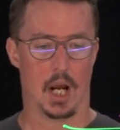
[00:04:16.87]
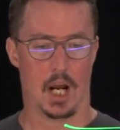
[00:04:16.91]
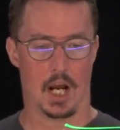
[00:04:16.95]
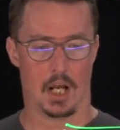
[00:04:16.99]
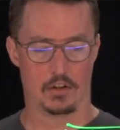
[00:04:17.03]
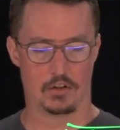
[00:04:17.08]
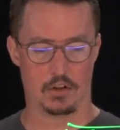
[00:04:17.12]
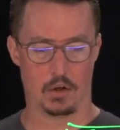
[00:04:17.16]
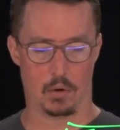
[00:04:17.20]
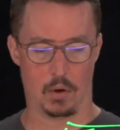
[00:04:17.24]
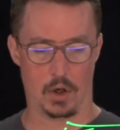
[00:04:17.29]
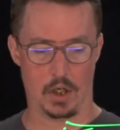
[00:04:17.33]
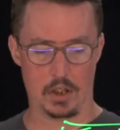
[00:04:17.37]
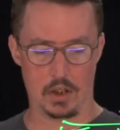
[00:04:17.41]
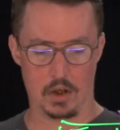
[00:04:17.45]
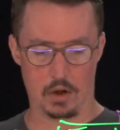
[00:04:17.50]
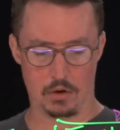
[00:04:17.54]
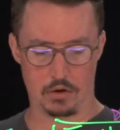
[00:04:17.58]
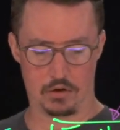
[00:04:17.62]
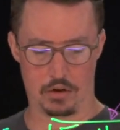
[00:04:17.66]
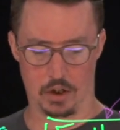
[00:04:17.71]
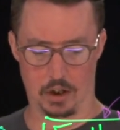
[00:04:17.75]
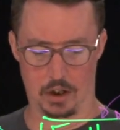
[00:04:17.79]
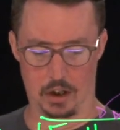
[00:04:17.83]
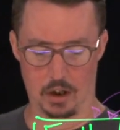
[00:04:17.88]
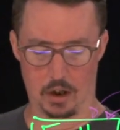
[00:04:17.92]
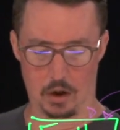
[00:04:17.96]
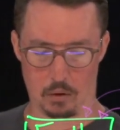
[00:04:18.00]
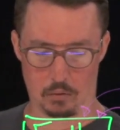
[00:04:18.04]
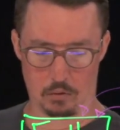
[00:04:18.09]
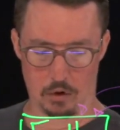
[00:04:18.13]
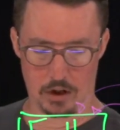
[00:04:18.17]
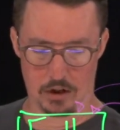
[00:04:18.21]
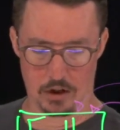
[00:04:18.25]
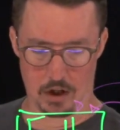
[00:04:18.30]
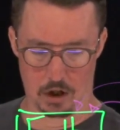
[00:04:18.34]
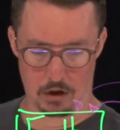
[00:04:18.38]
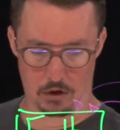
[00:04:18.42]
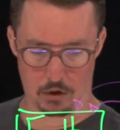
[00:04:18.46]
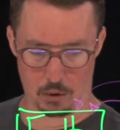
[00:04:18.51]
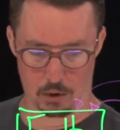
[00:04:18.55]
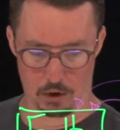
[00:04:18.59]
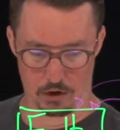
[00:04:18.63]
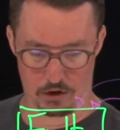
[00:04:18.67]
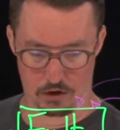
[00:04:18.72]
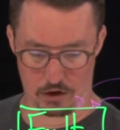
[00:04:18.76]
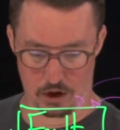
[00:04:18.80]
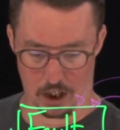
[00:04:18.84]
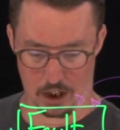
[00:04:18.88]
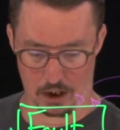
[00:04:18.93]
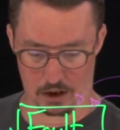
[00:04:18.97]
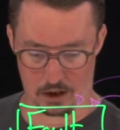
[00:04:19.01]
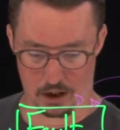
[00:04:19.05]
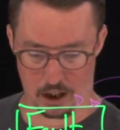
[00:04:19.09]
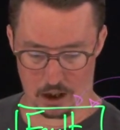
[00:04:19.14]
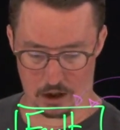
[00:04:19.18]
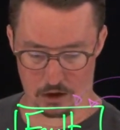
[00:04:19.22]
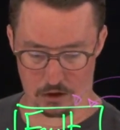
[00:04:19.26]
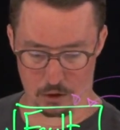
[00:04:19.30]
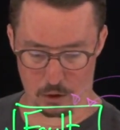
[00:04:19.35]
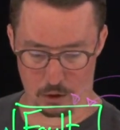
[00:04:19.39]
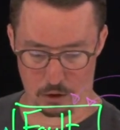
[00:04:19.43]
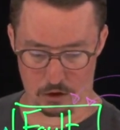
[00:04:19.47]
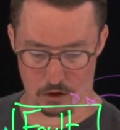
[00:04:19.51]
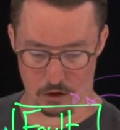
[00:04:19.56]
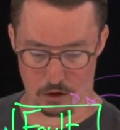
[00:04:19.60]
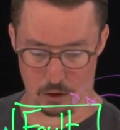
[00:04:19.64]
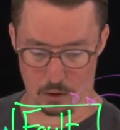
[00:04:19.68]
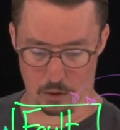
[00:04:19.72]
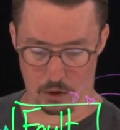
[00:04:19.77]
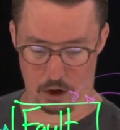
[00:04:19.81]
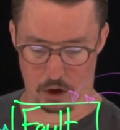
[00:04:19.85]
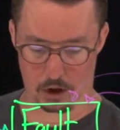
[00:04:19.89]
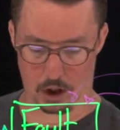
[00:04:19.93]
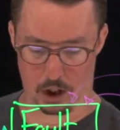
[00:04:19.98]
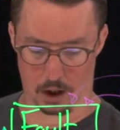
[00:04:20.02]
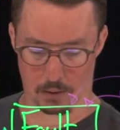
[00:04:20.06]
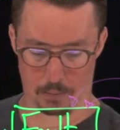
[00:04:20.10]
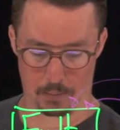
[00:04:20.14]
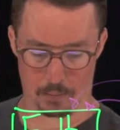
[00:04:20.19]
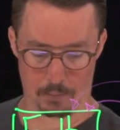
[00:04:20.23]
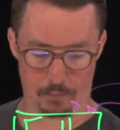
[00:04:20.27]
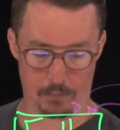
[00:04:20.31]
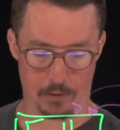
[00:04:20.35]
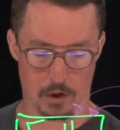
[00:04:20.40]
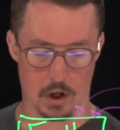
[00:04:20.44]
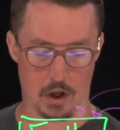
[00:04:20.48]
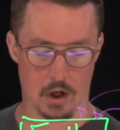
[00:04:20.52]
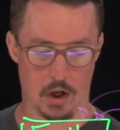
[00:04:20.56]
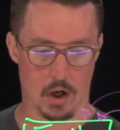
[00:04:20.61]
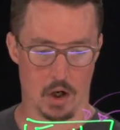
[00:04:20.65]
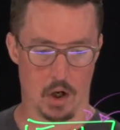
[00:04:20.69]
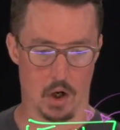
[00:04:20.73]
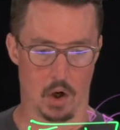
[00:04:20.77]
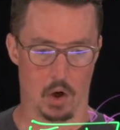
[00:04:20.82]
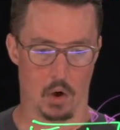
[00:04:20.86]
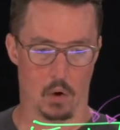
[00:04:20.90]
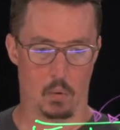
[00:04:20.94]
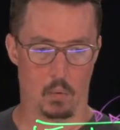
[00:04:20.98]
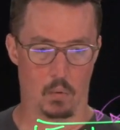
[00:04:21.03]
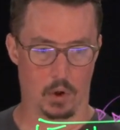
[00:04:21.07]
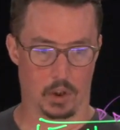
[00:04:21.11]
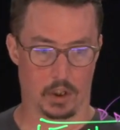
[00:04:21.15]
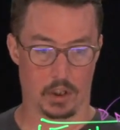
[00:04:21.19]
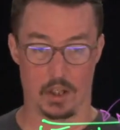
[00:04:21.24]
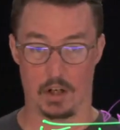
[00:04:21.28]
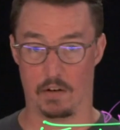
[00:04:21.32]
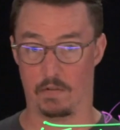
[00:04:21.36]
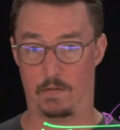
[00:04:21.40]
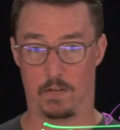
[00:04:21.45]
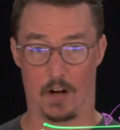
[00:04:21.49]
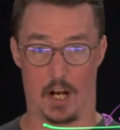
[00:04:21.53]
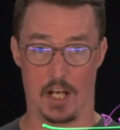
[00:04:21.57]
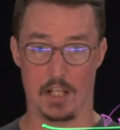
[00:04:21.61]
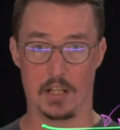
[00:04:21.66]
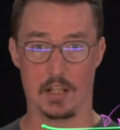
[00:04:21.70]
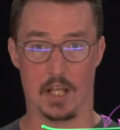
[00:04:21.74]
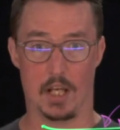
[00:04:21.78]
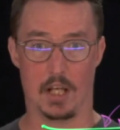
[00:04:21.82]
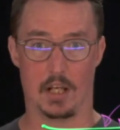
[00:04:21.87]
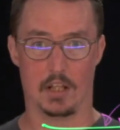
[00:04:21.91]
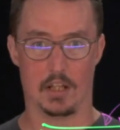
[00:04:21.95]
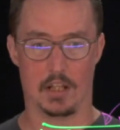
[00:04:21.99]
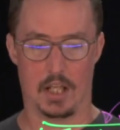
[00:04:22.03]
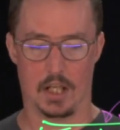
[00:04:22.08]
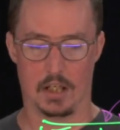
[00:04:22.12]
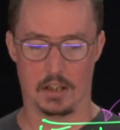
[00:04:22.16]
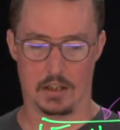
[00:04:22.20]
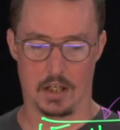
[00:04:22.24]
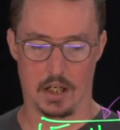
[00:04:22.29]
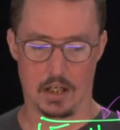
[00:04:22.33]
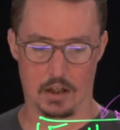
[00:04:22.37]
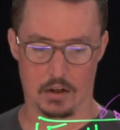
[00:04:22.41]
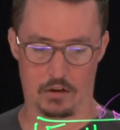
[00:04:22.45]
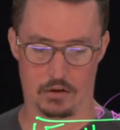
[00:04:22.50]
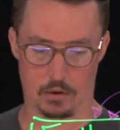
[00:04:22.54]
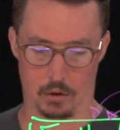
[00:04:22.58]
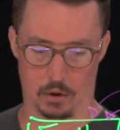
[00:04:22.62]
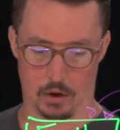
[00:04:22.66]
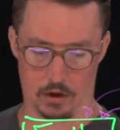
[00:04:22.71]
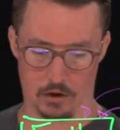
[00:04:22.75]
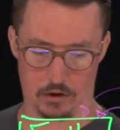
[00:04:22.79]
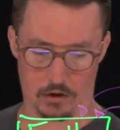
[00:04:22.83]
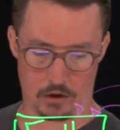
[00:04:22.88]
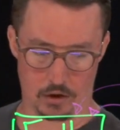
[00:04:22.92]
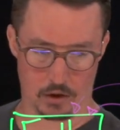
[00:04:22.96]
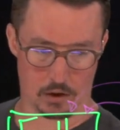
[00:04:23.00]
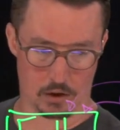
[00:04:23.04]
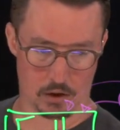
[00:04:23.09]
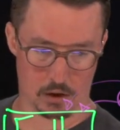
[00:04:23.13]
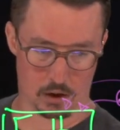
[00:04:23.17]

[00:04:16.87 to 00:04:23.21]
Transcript: So it knows that it can go reach out to its static data source and do a lookup. We're going to find that data source